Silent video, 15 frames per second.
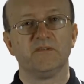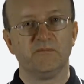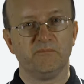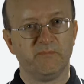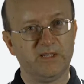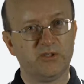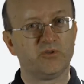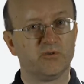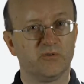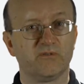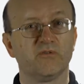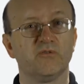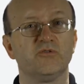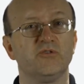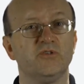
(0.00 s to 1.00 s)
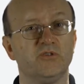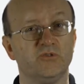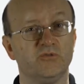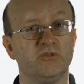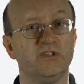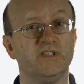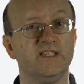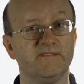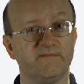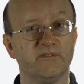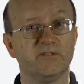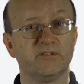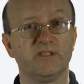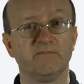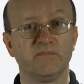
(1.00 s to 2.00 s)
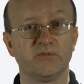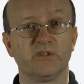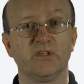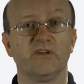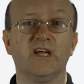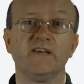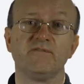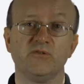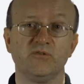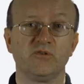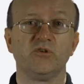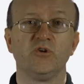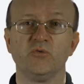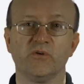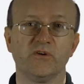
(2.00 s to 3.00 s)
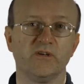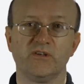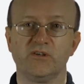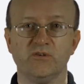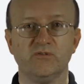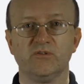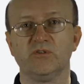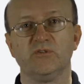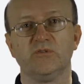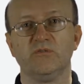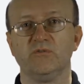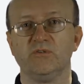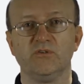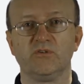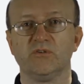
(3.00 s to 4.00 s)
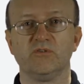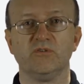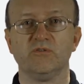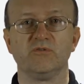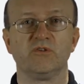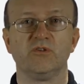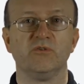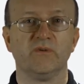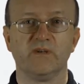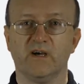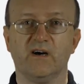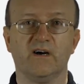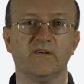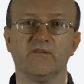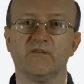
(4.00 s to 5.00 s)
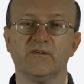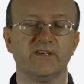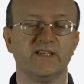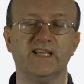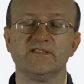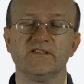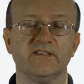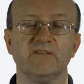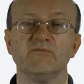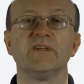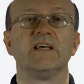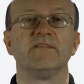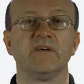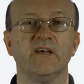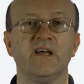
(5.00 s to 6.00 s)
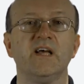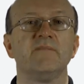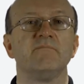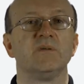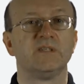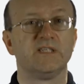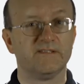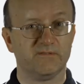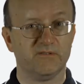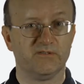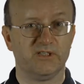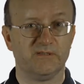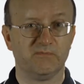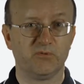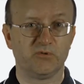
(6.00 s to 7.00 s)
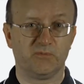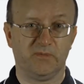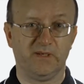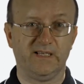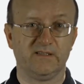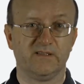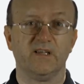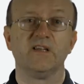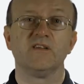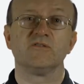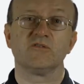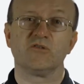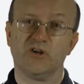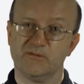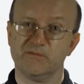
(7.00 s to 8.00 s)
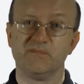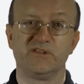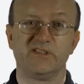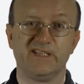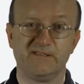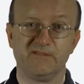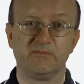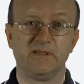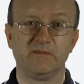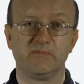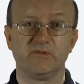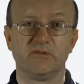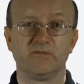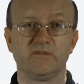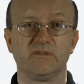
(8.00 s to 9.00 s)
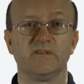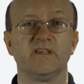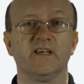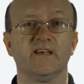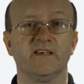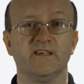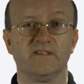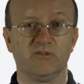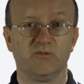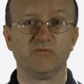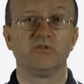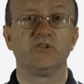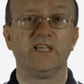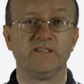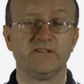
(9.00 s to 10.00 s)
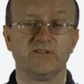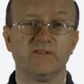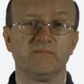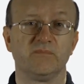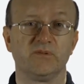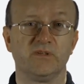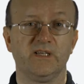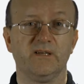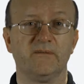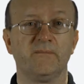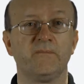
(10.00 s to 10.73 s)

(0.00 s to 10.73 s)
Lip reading: Make sure, of course, you use different symbols here. I've used Q1 and Q2. You could use Q and R or S and T, whatever, but different symbols, please. It's a common mistake that people don't change the symbols here.